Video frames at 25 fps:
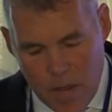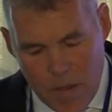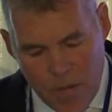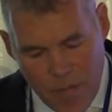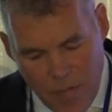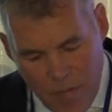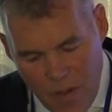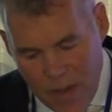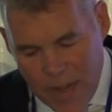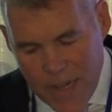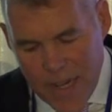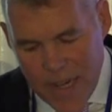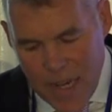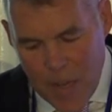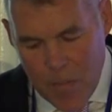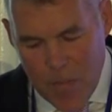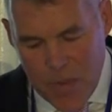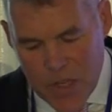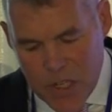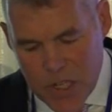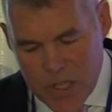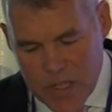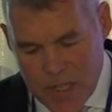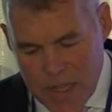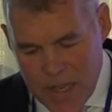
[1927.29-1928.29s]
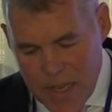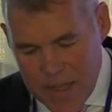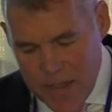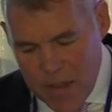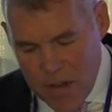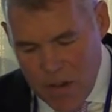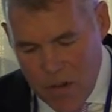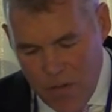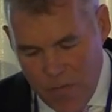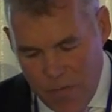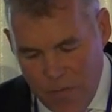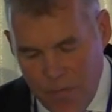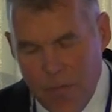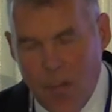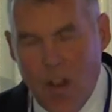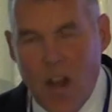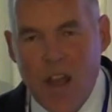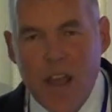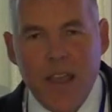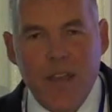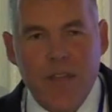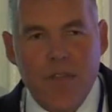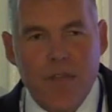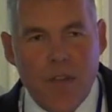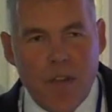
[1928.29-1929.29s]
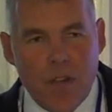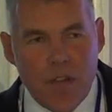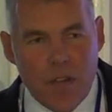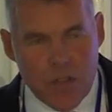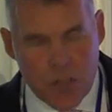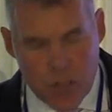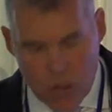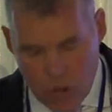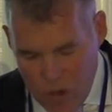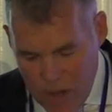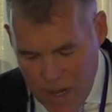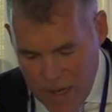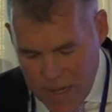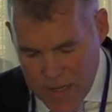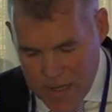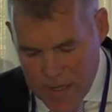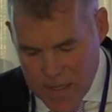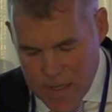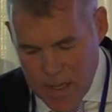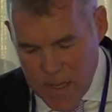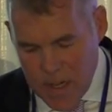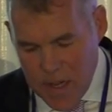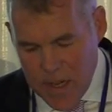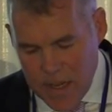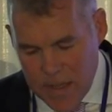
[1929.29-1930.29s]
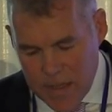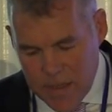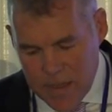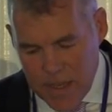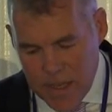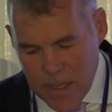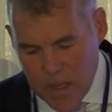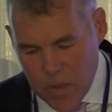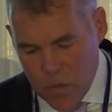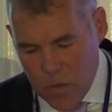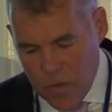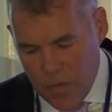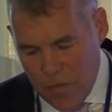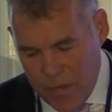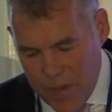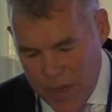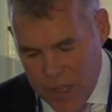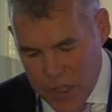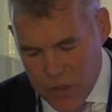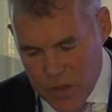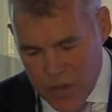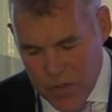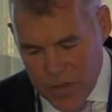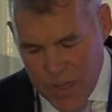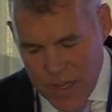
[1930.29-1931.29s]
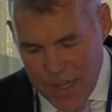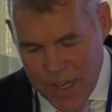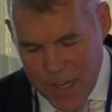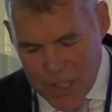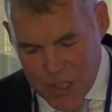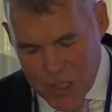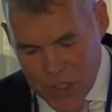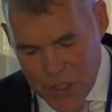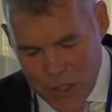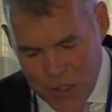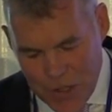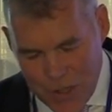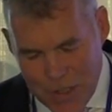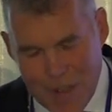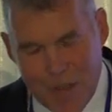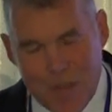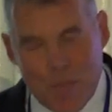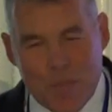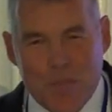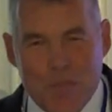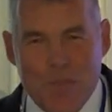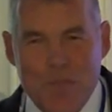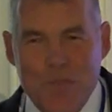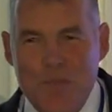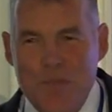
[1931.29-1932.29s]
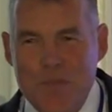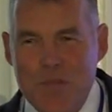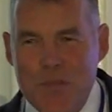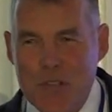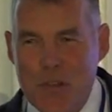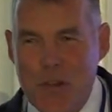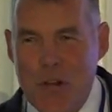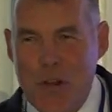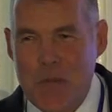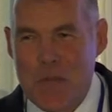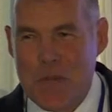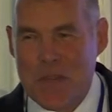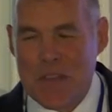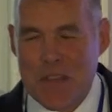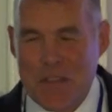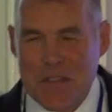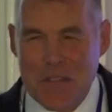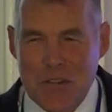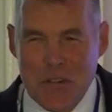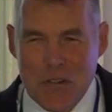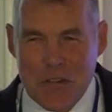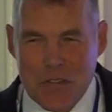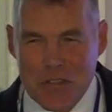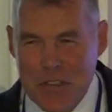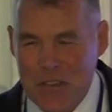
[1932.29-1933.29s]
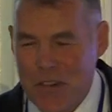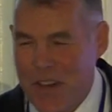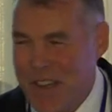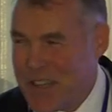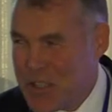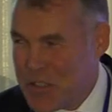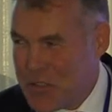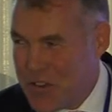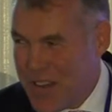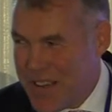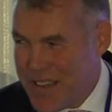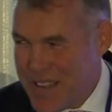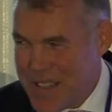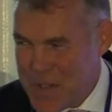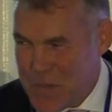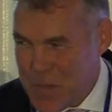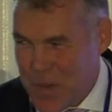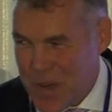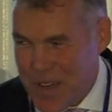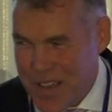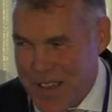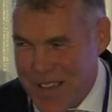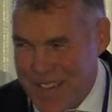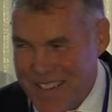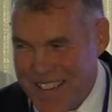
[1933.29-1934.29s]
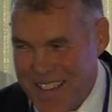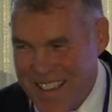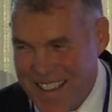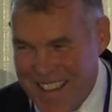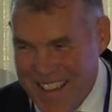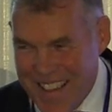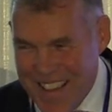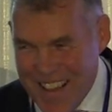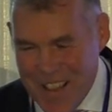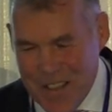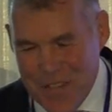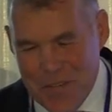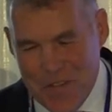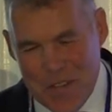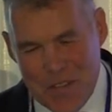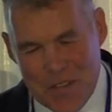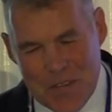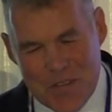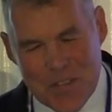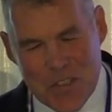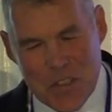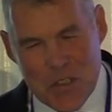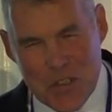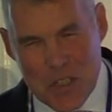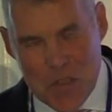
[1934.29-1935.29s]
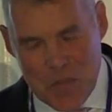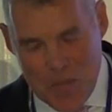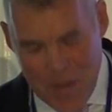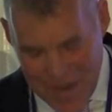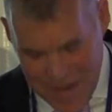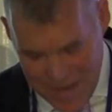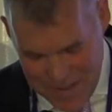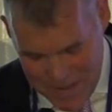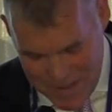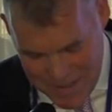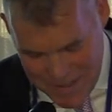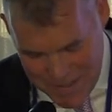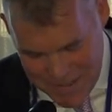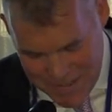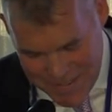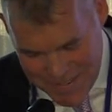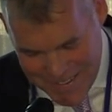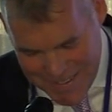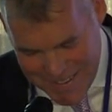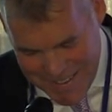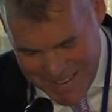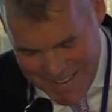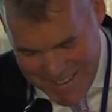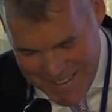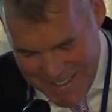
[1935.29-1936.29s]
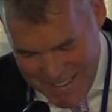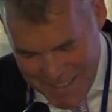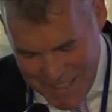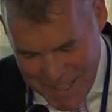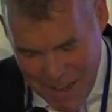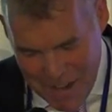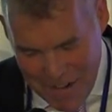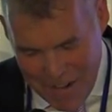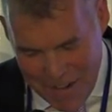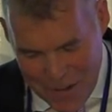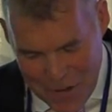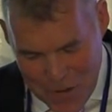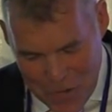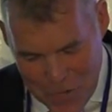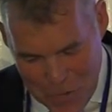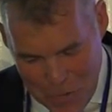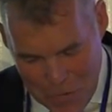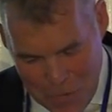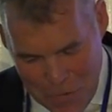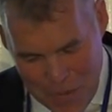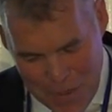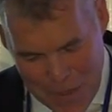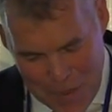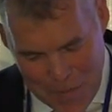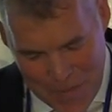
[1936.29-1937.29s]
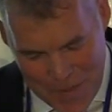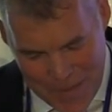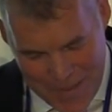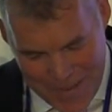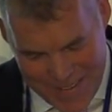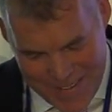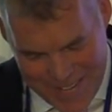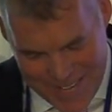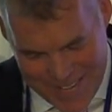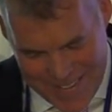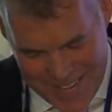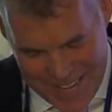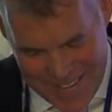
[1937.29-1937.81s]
Finally, let me just say there are five trends that I think will feature in the next year, and I'm sorry, but they're not great trends, but I, I feel duty-bound to carry on the theme here.